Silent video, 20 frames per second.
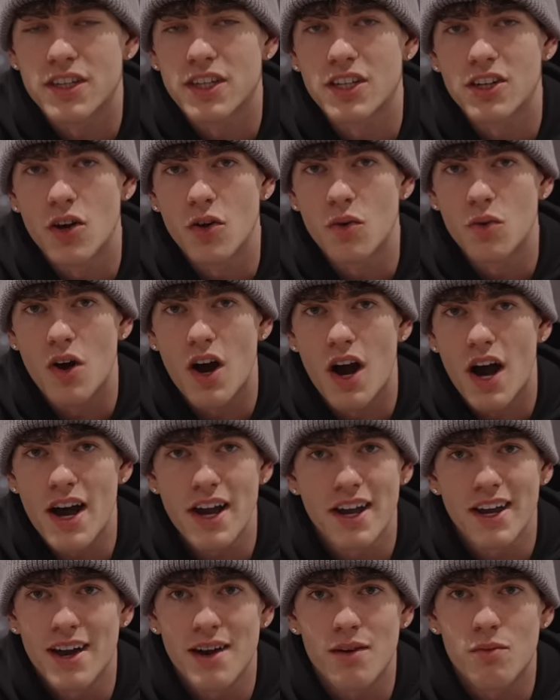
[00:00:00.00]
You know,
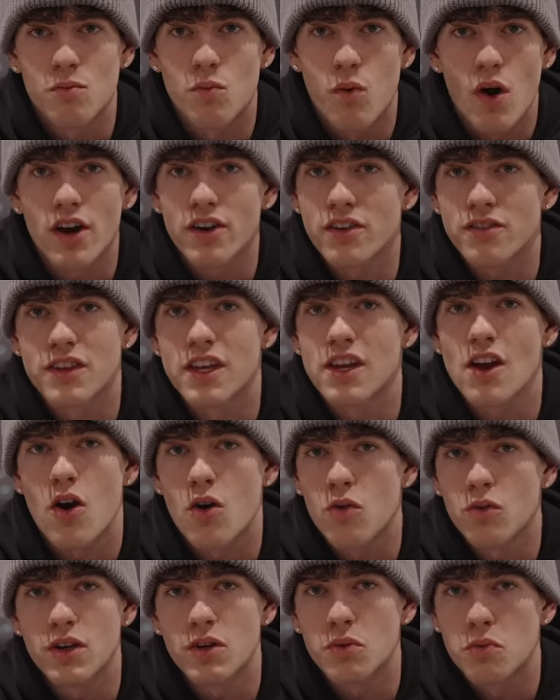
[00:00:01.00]
I am one of the
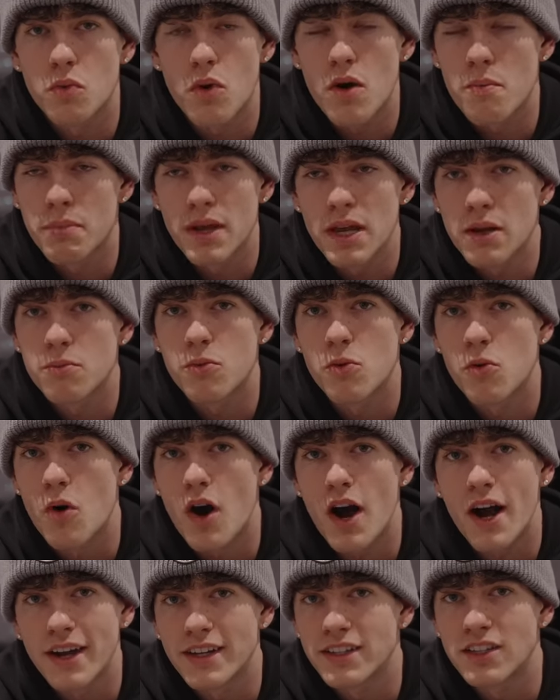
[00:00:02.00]
only people
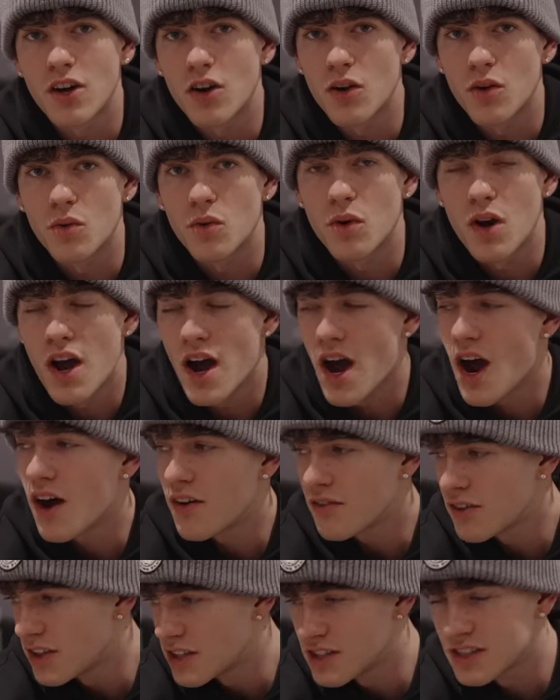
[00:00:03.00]
I know,
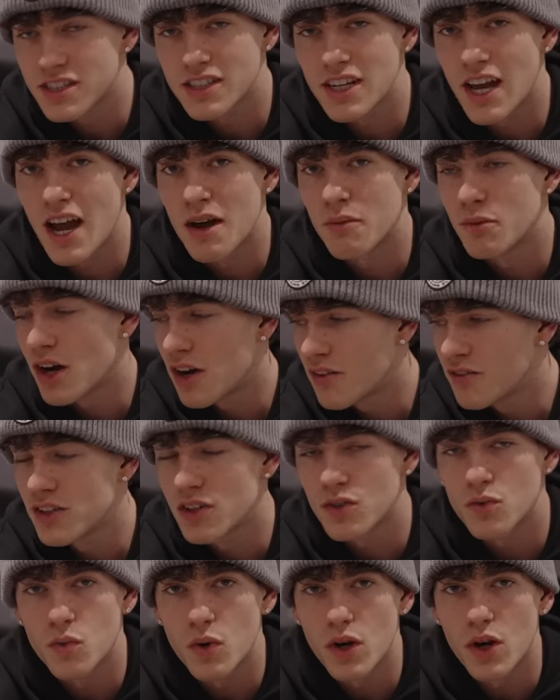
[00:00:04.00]
other than Sam, other
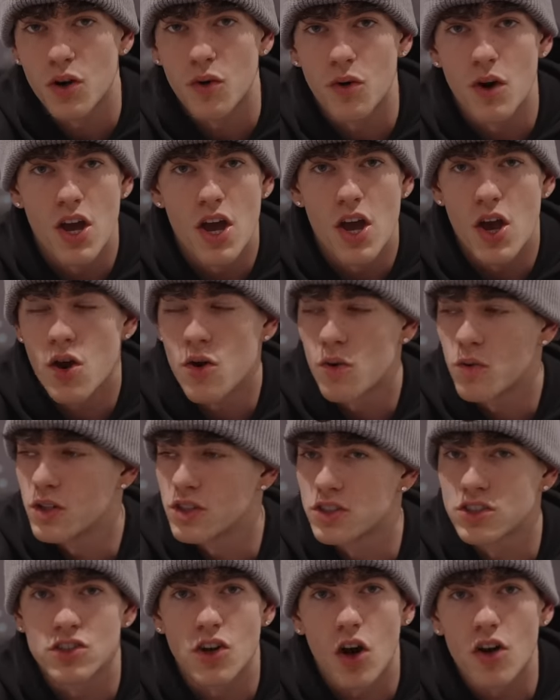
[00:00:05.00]
than Will, who
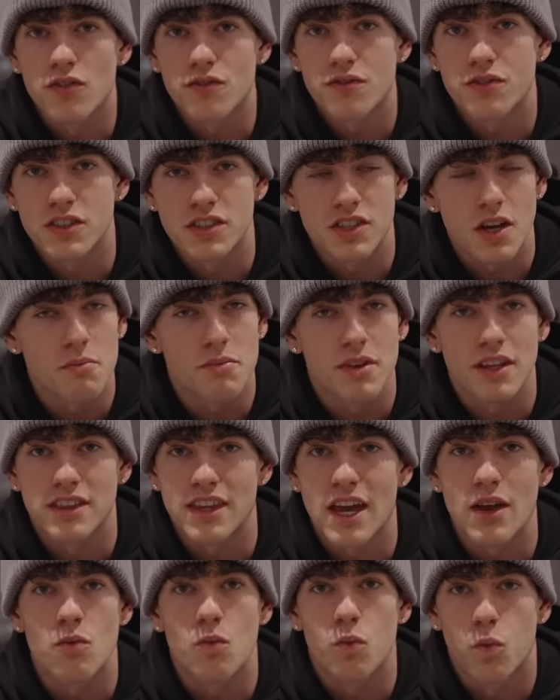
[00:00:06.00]
has gone for something
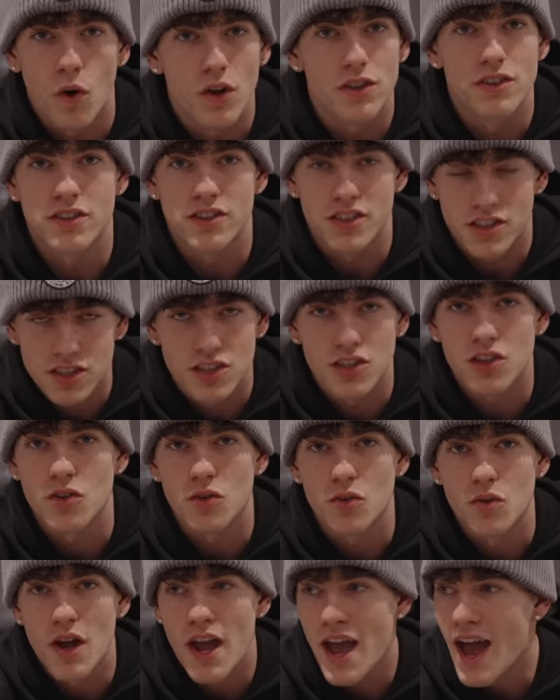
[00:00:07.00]
they want to
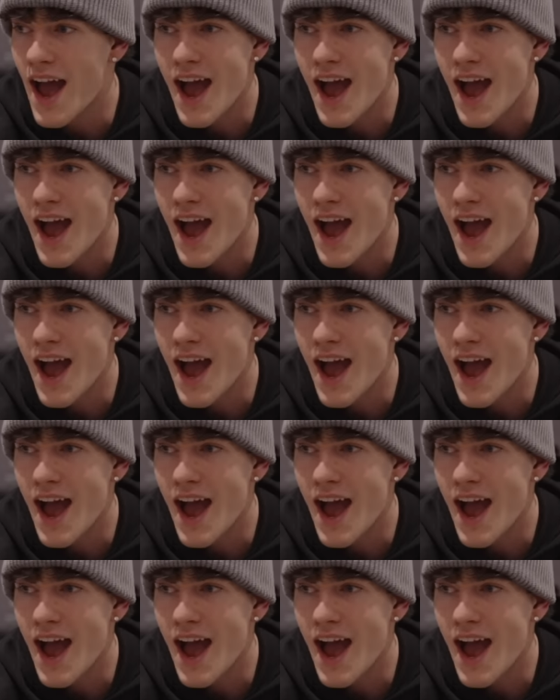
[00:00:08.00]
do.